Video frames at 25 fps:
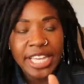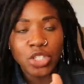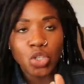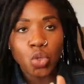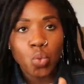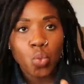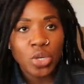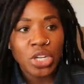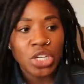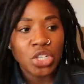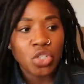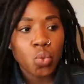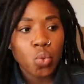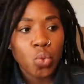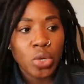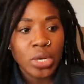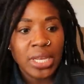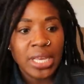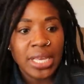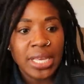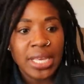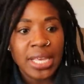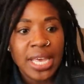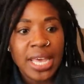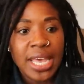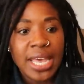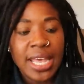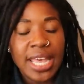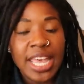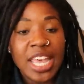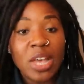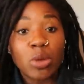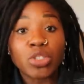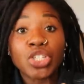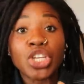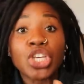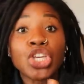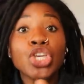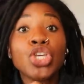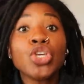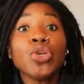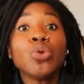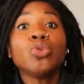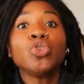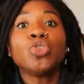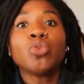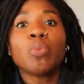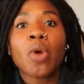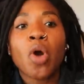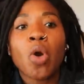in 2020. It was a
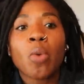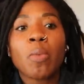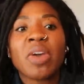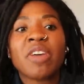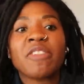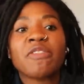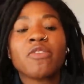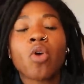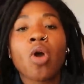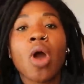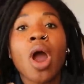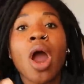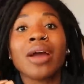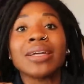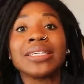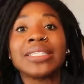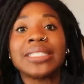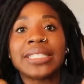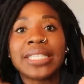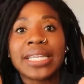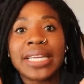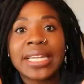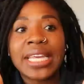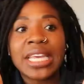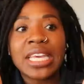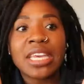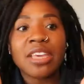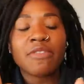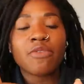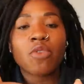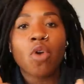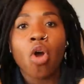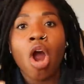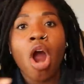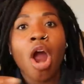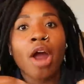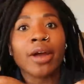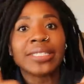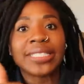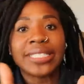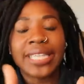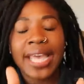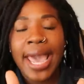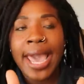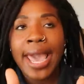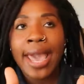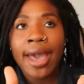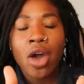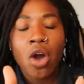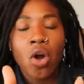huge moment for our city, for our
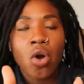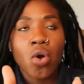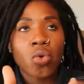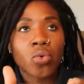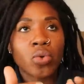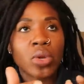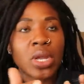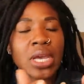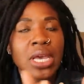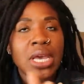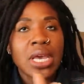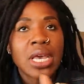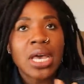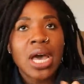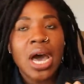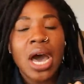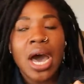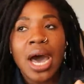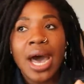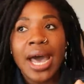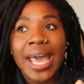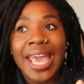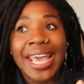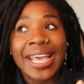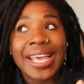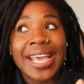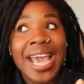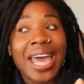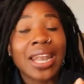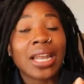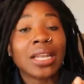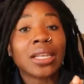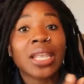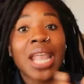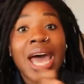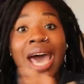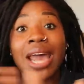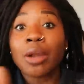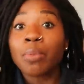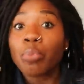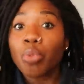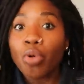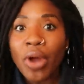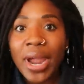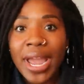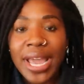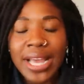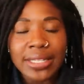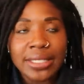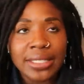town. It got a lot of
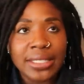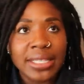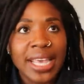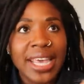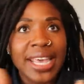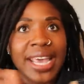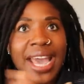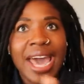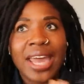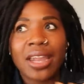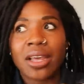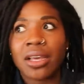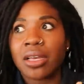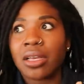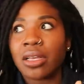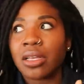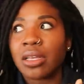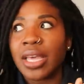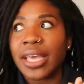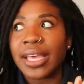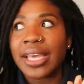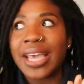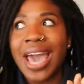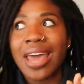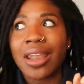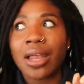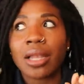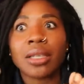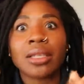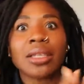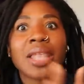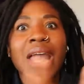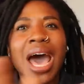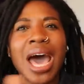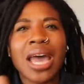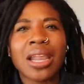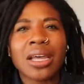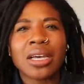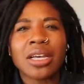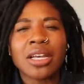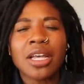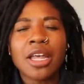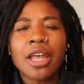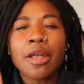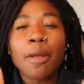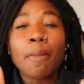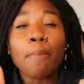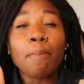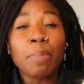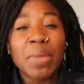press. It got a lot of
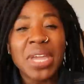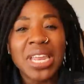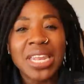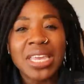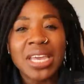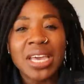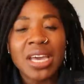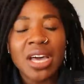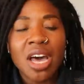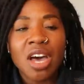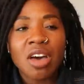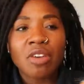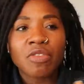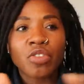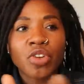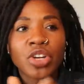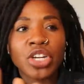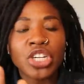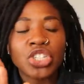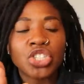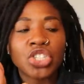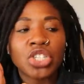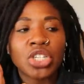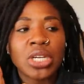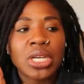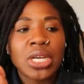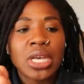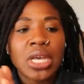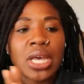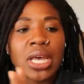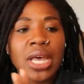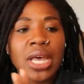media coverage